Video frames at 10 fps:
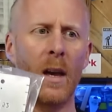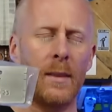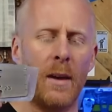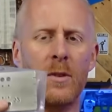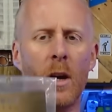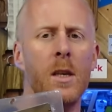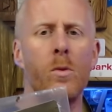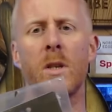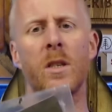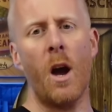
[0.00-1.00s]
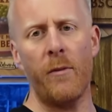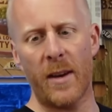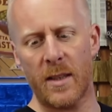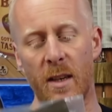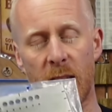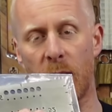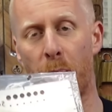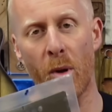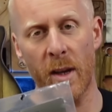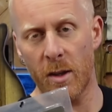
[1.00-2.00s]
they've done you a service because it's a
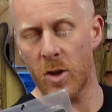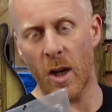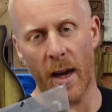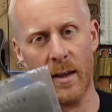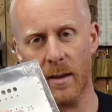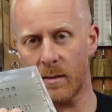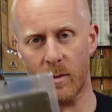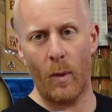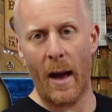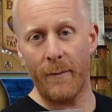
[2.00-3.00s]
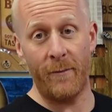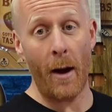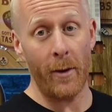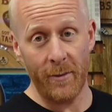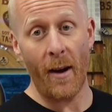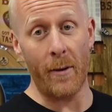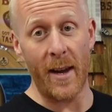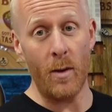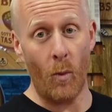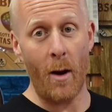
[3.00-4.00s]
brilliant jig. It's very,
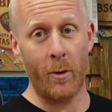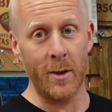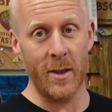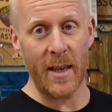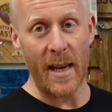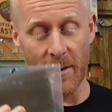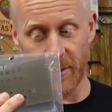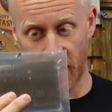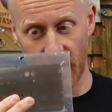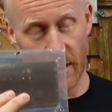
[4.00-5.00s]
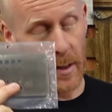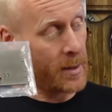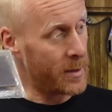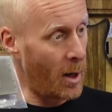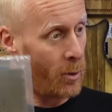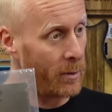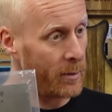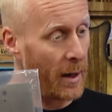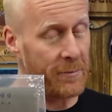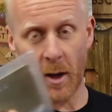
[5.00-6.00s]
very well conceived. So
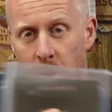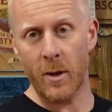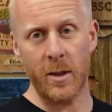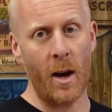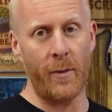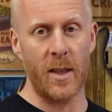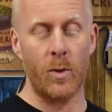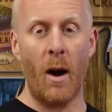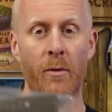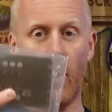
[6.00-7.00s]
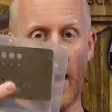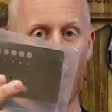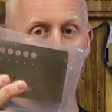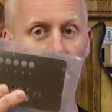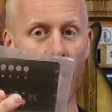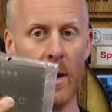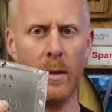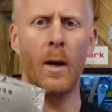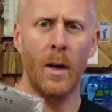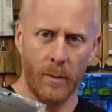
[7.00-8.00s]
they've done you a service. 12 quid, I recommend
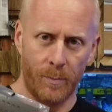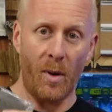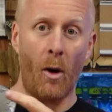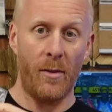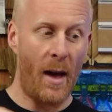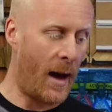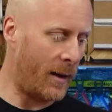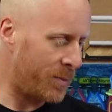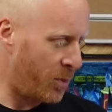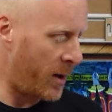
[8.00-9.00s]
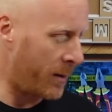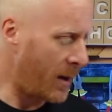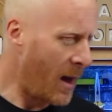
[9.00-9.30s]
buy that. It's brilliant.